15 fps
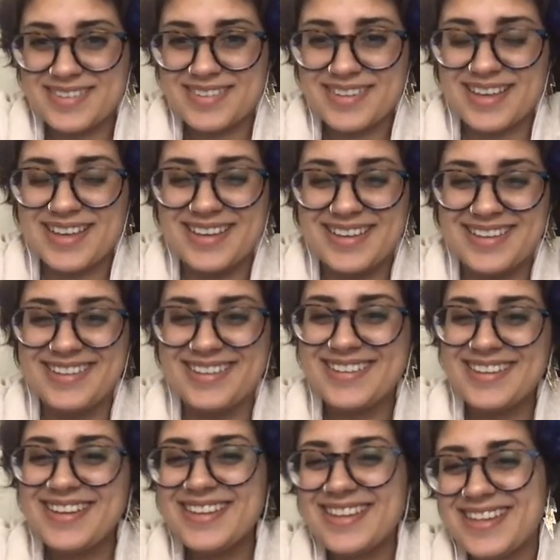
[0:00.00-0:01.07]

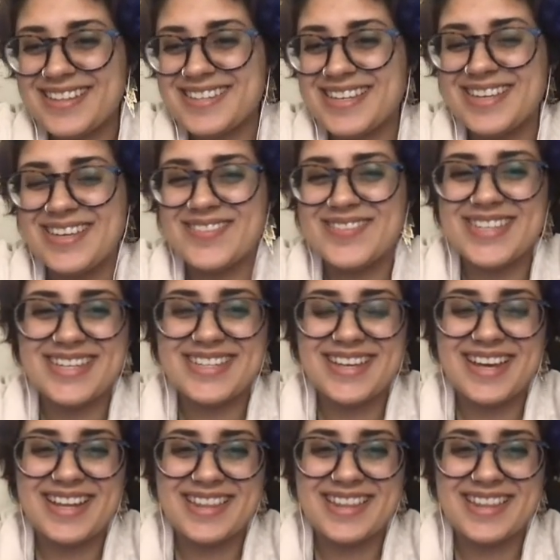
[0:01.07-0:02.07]
that seems like not a